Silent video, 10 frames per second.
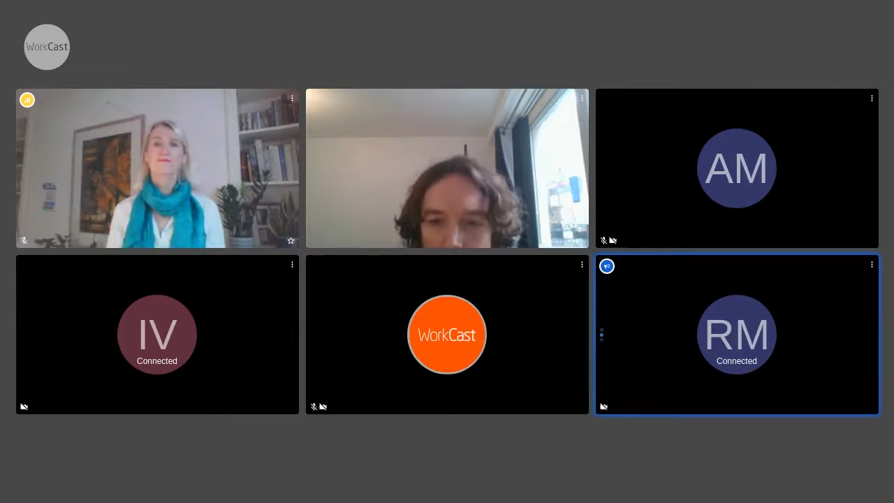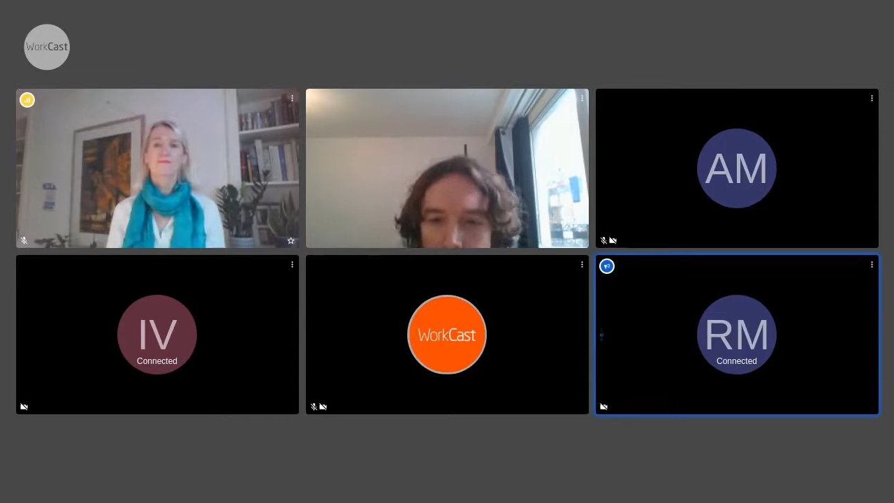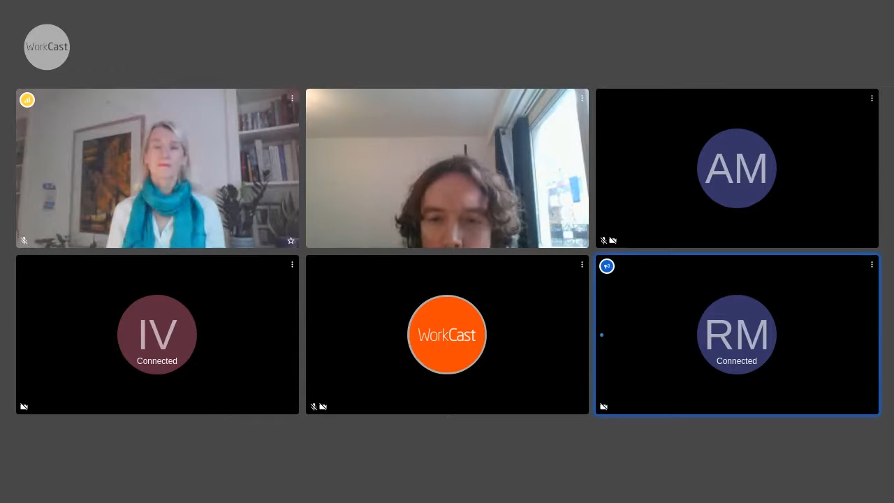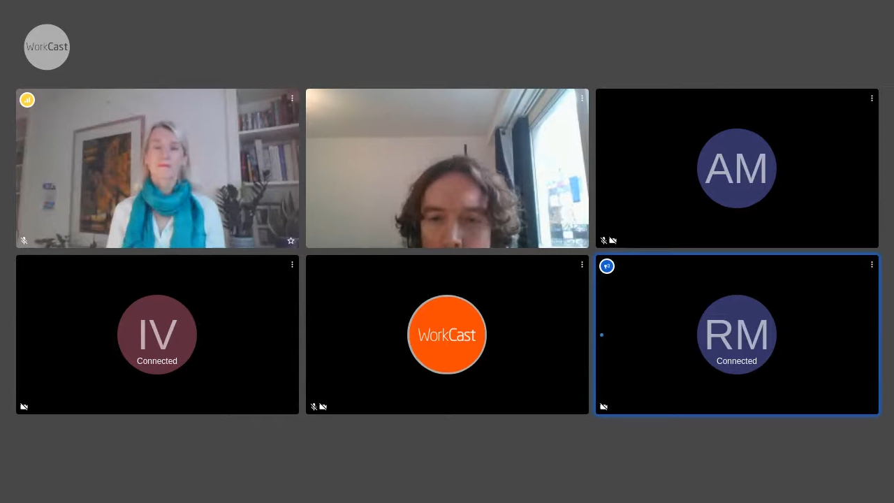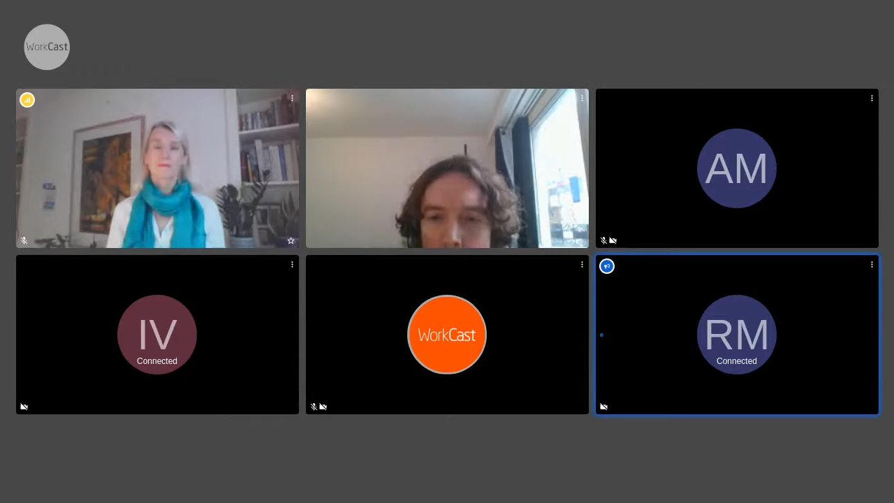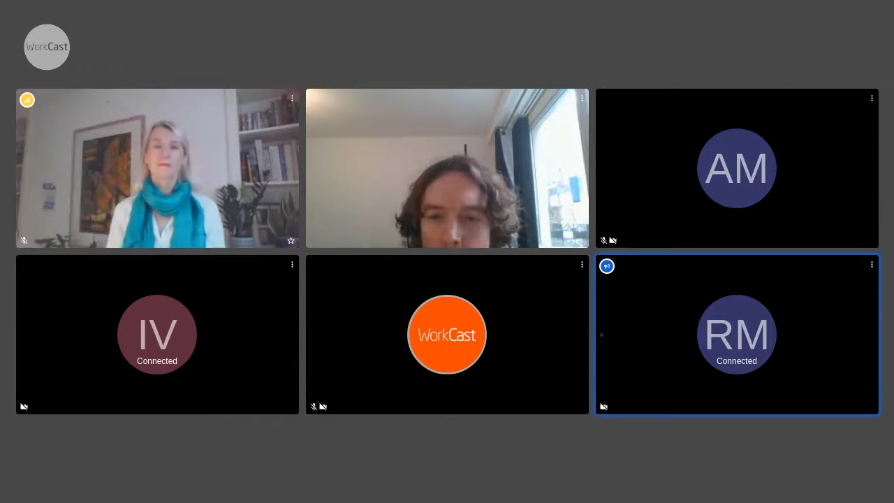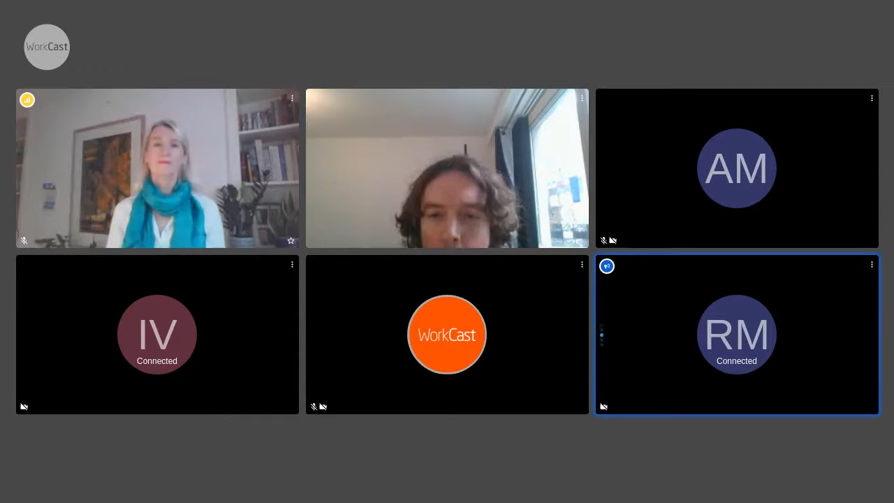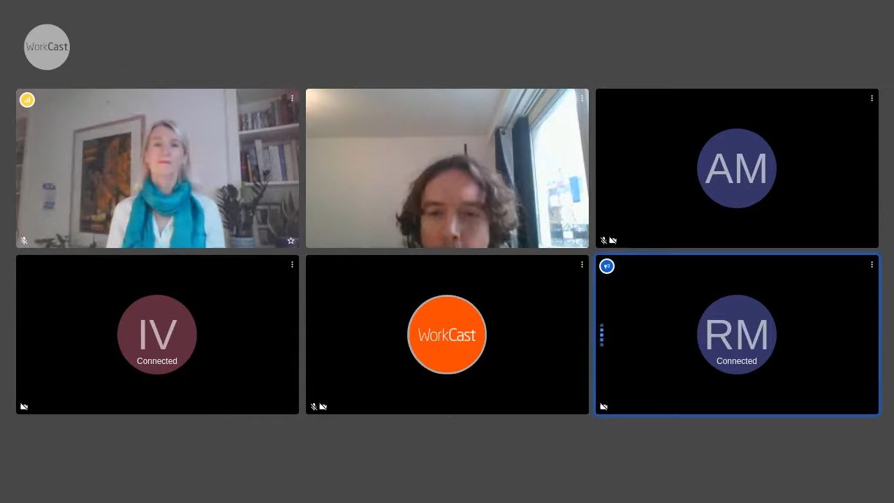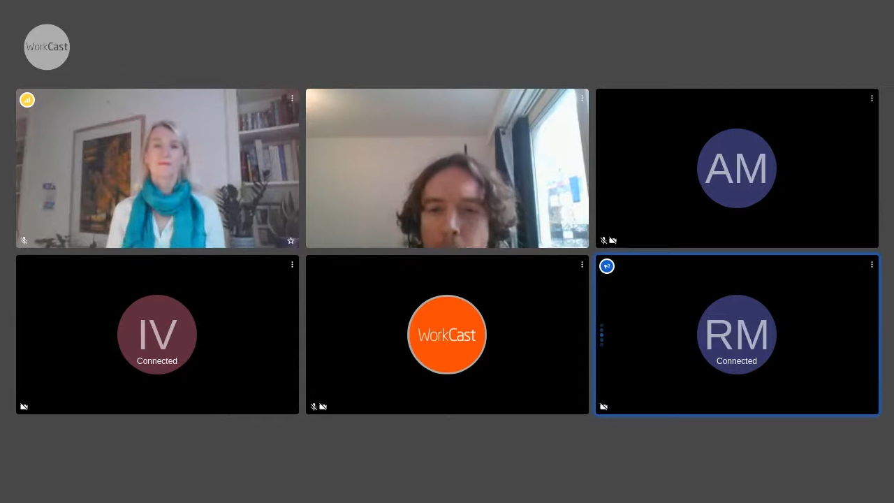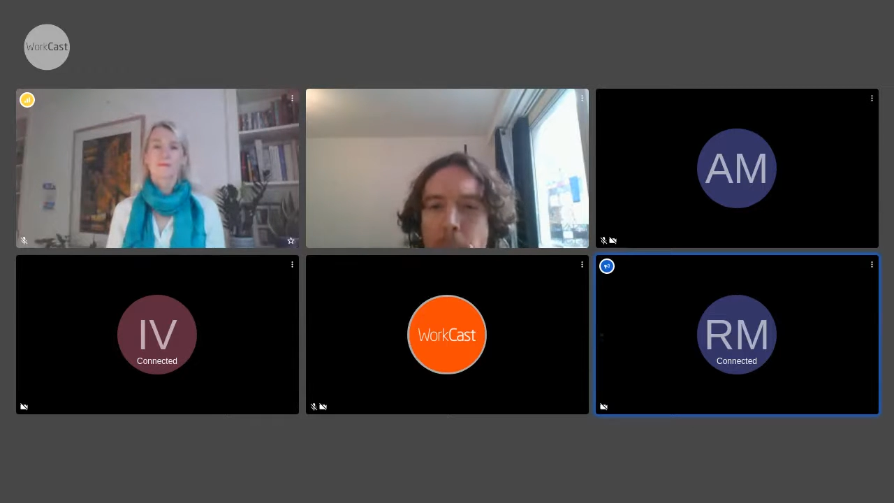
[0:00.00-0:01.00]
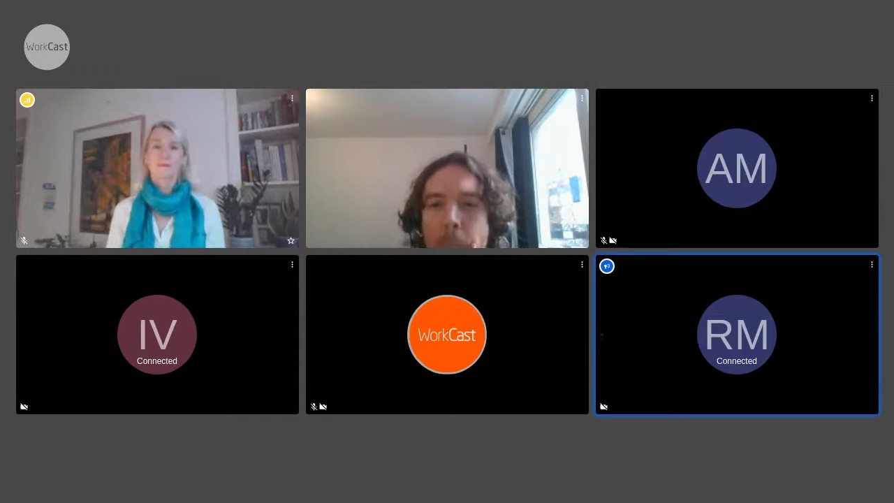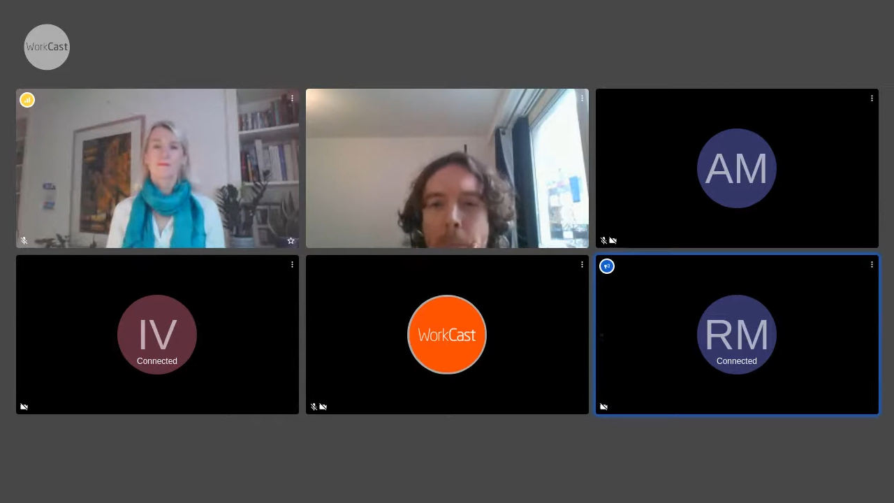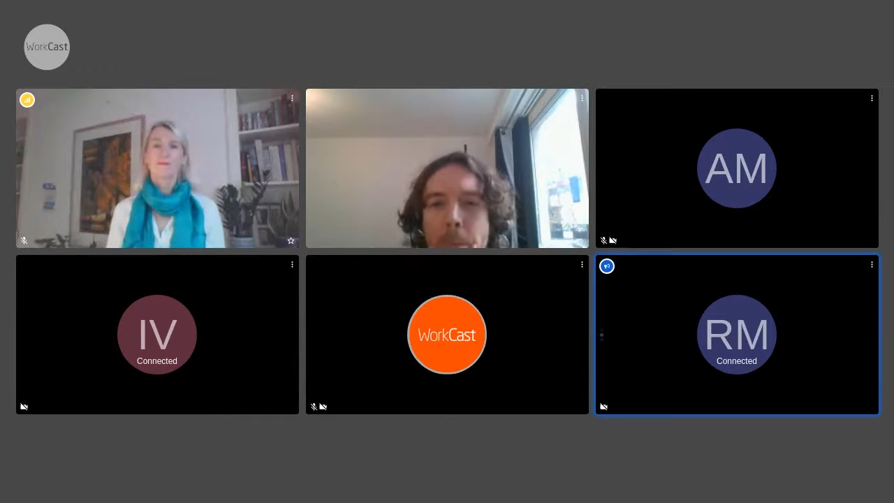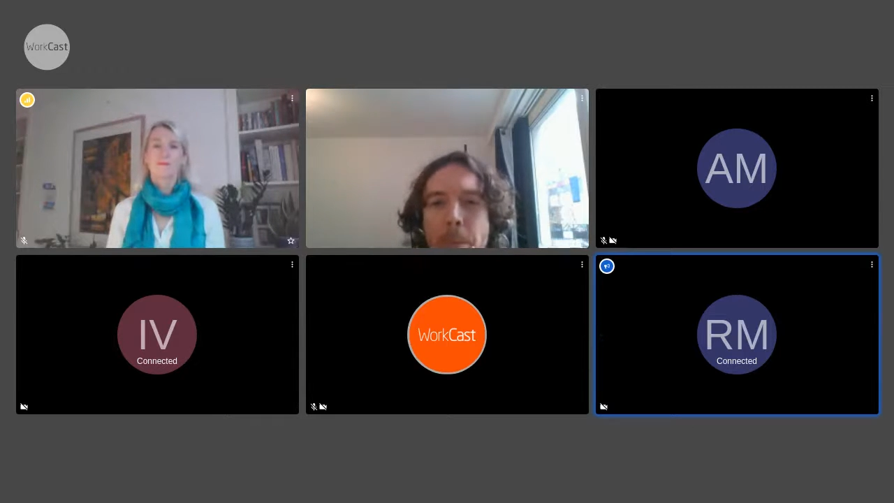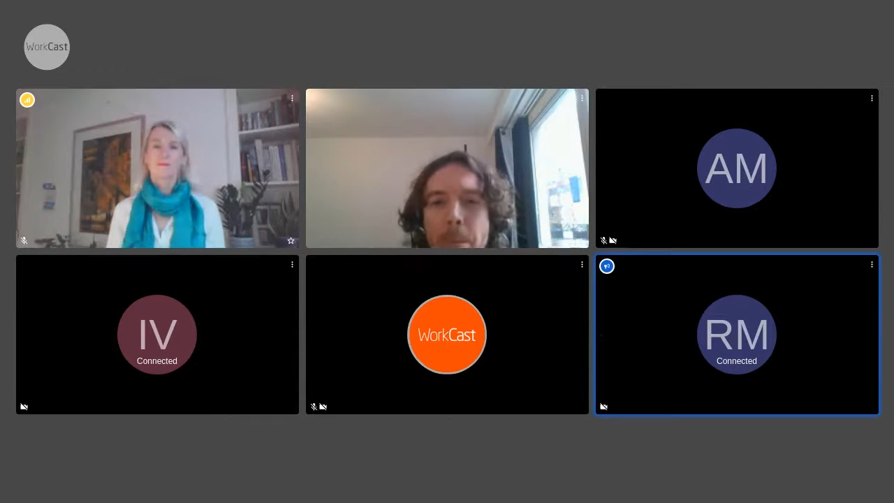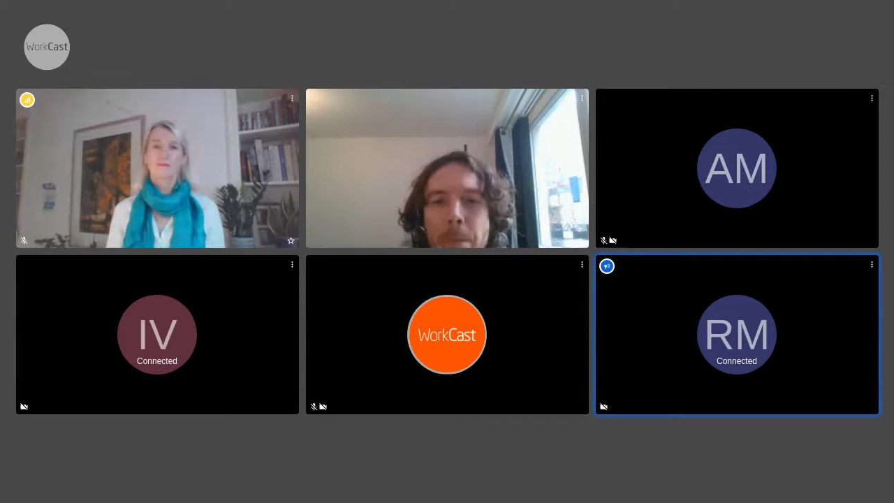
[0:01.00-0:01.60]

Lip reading: planning certainty.